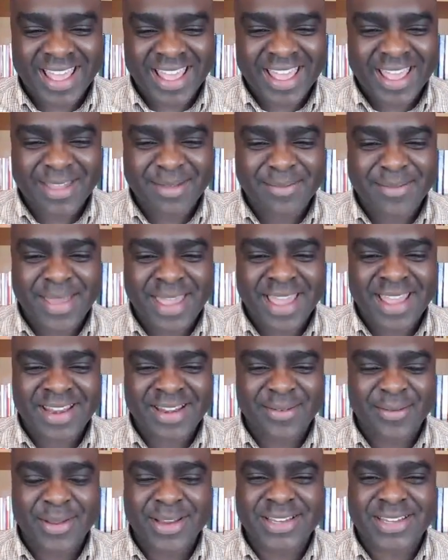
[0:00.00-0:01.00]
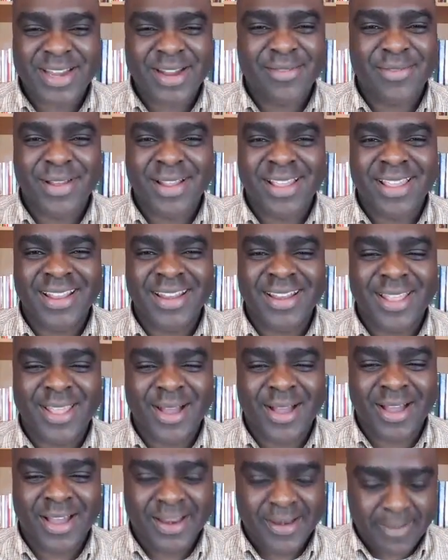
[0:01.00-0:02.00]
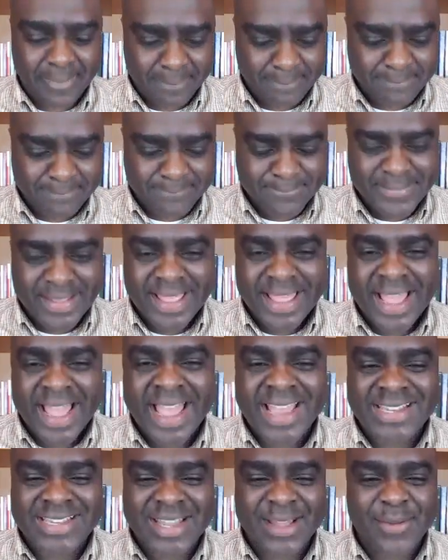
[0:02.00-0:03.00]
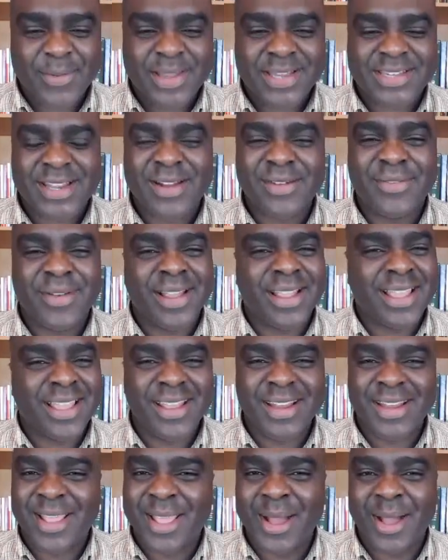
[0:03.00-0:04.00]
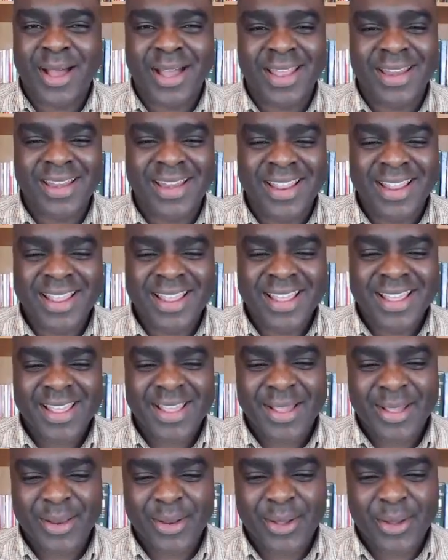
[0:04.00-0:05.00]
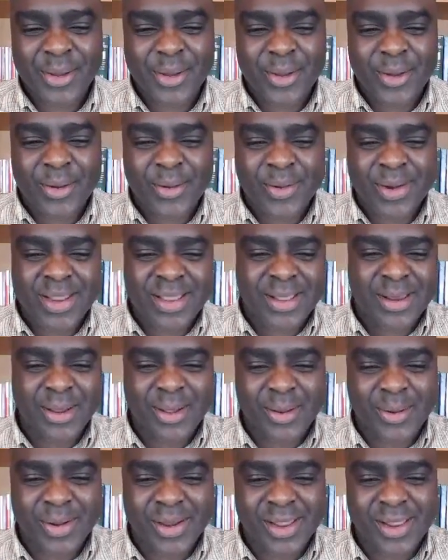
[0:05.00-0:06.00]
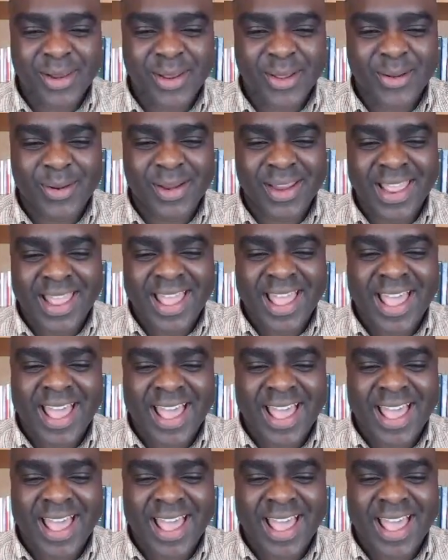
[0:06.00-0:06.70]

Amen. We serve a good God. I said we serve a good God. Glory, glory, glory.